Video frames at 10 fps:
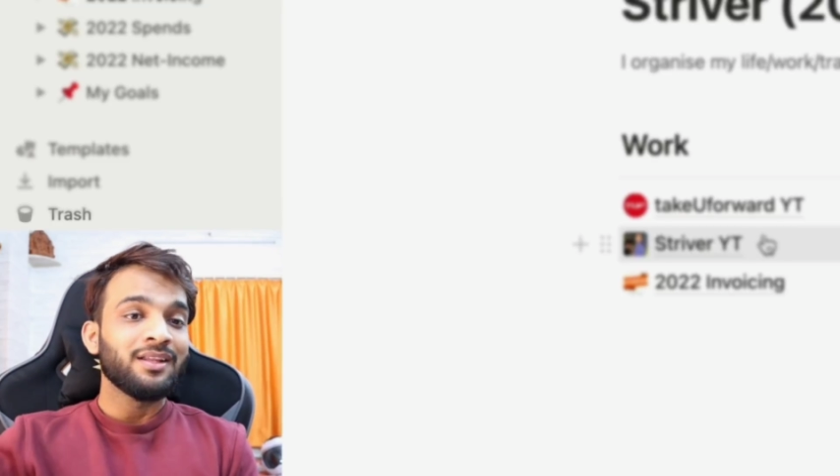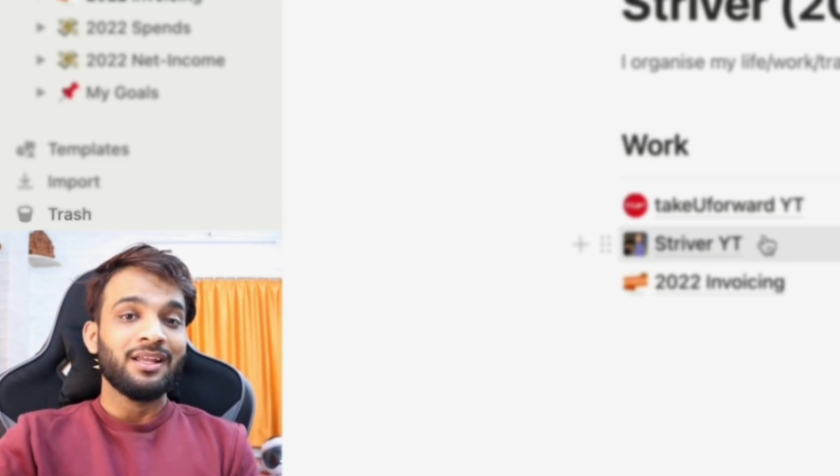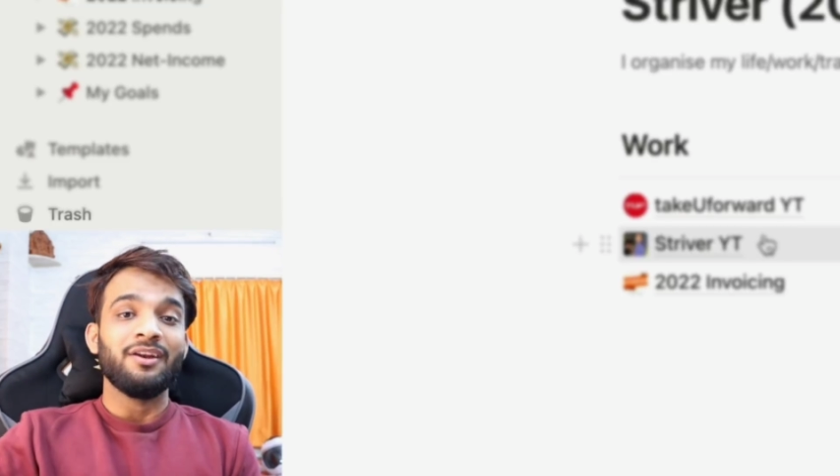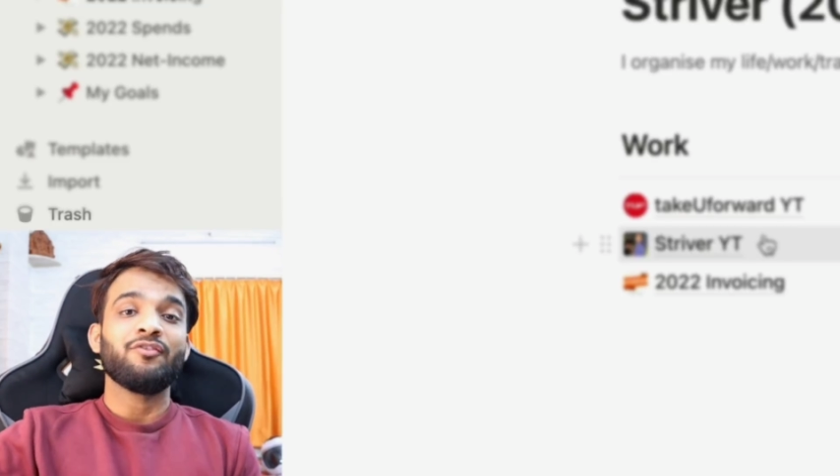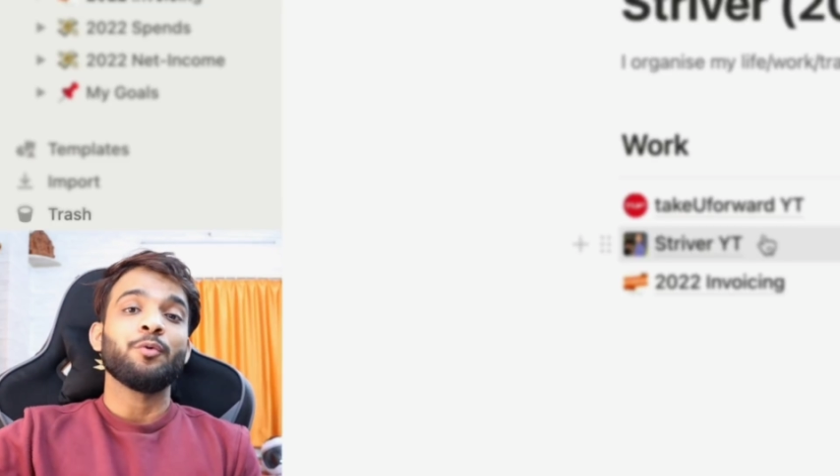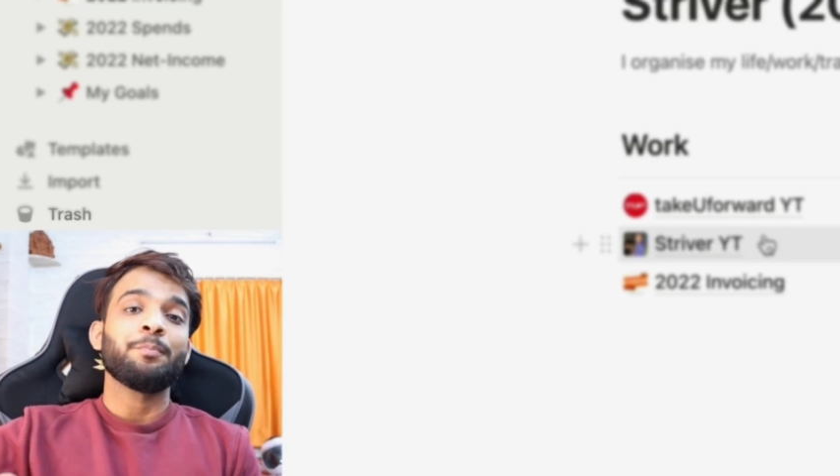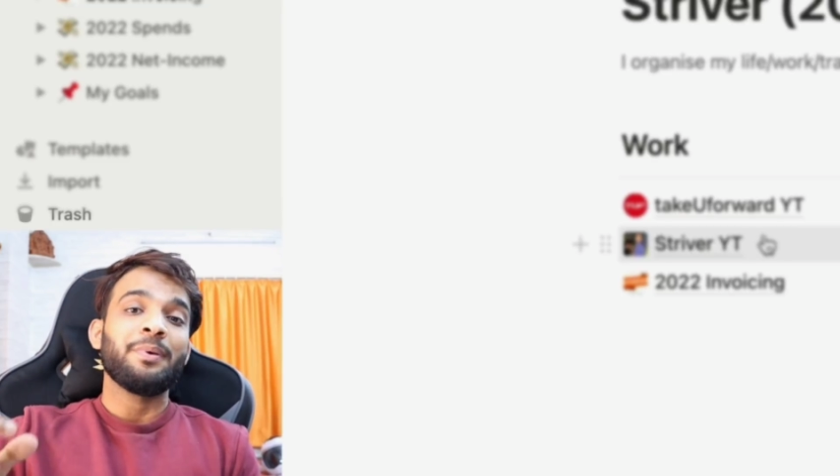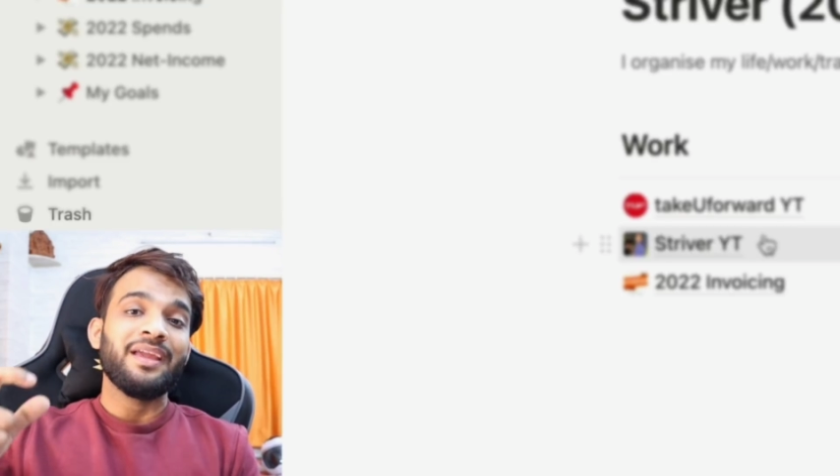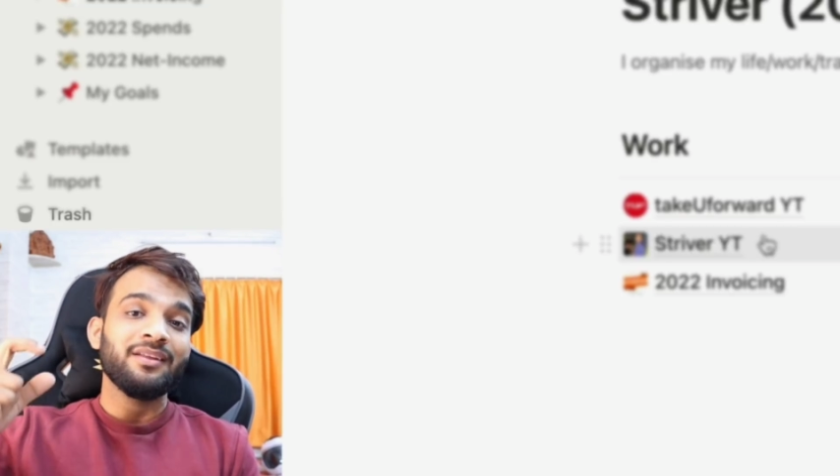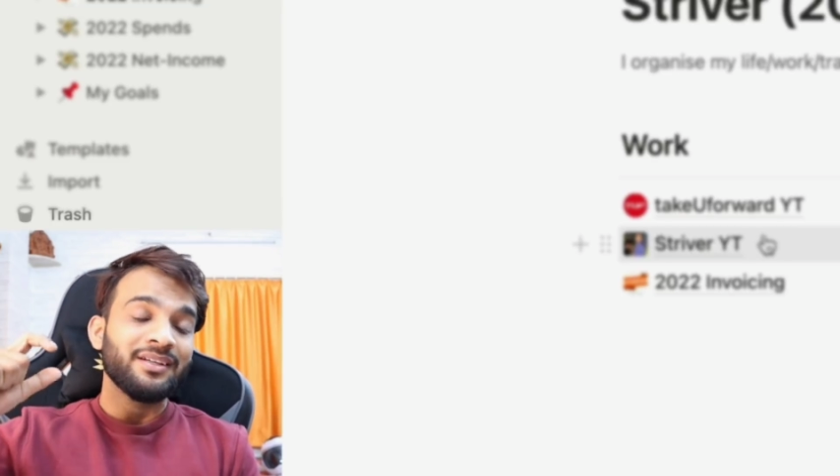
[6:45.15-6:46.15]
Then you have to
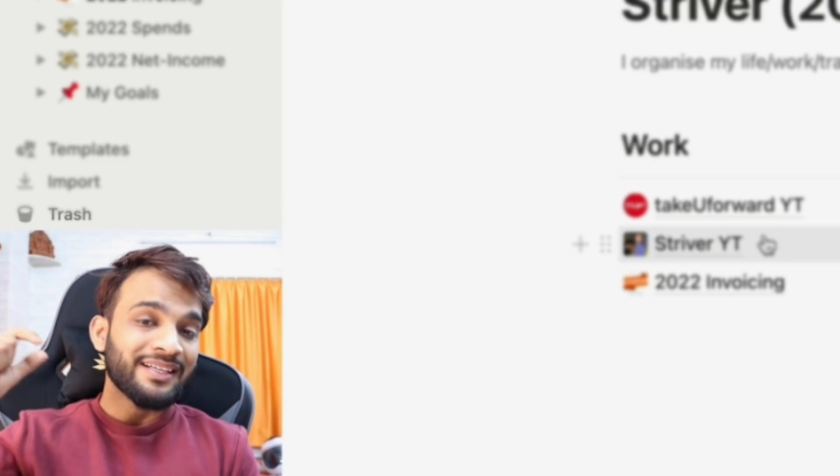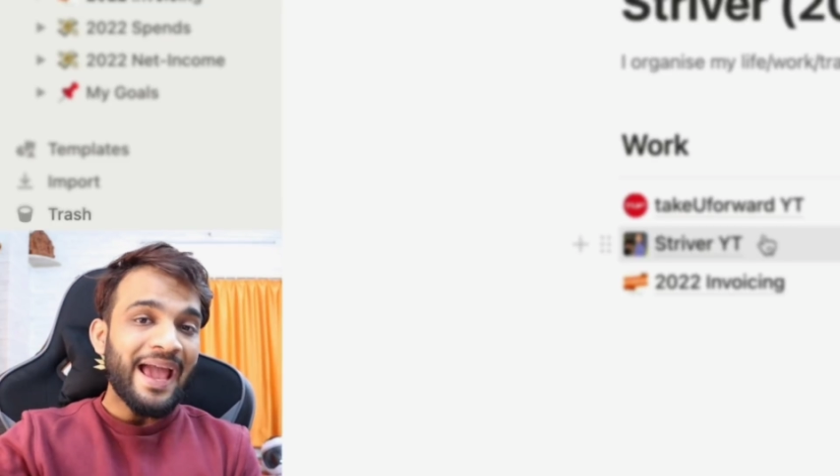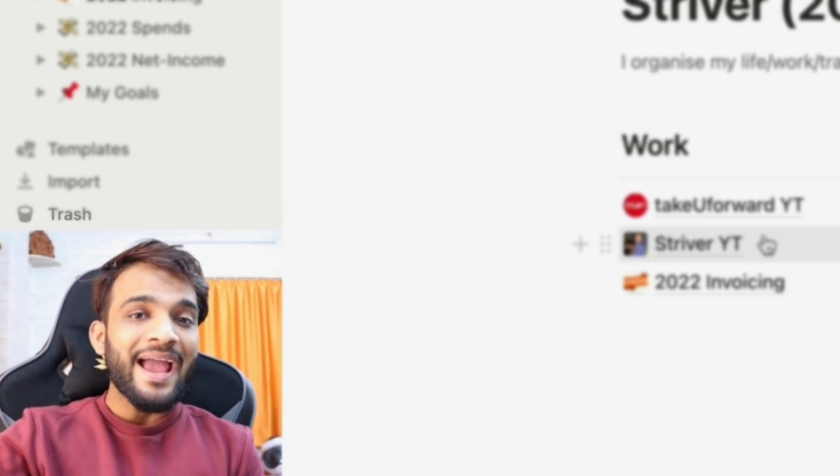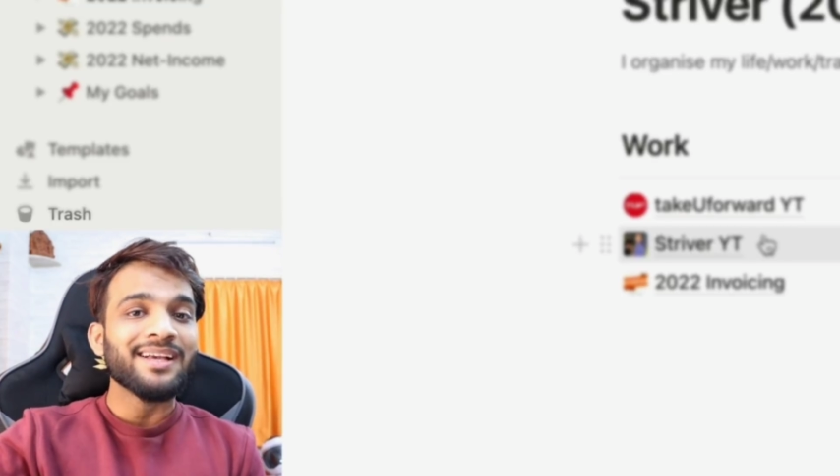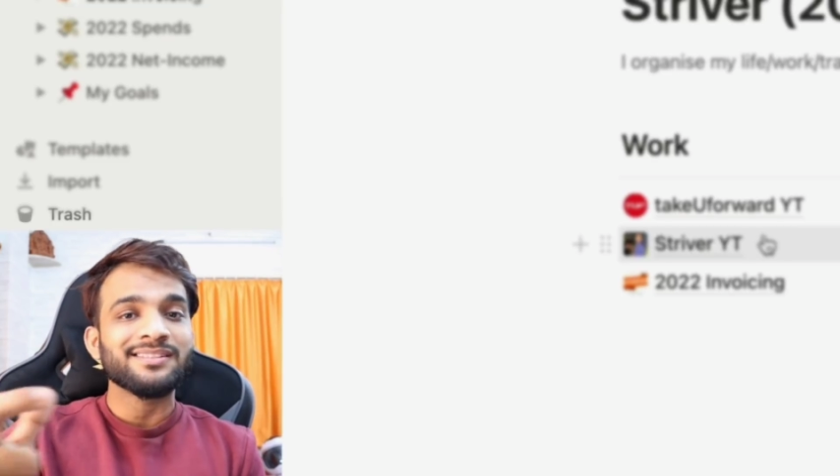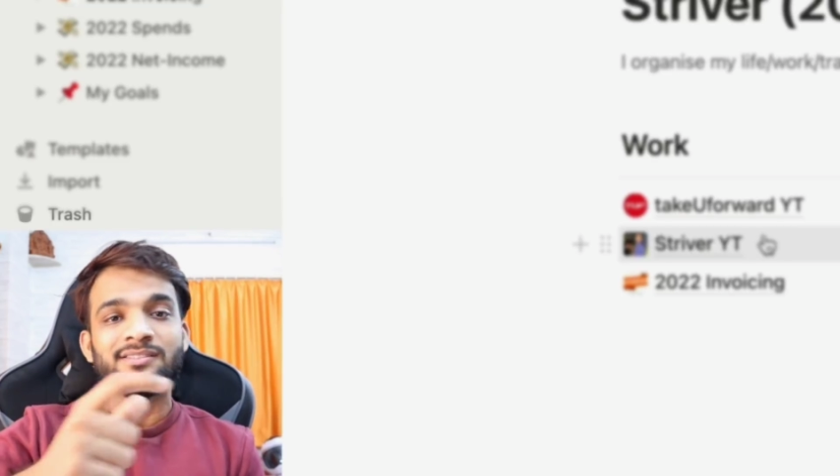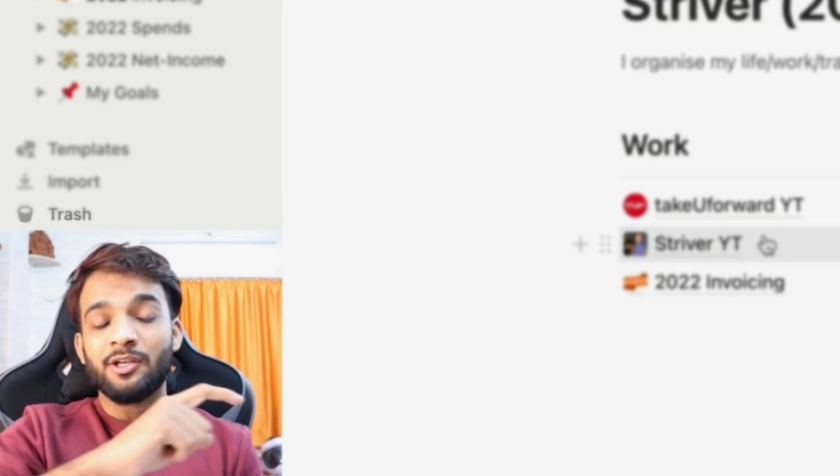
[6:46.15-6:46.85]
pay the tax,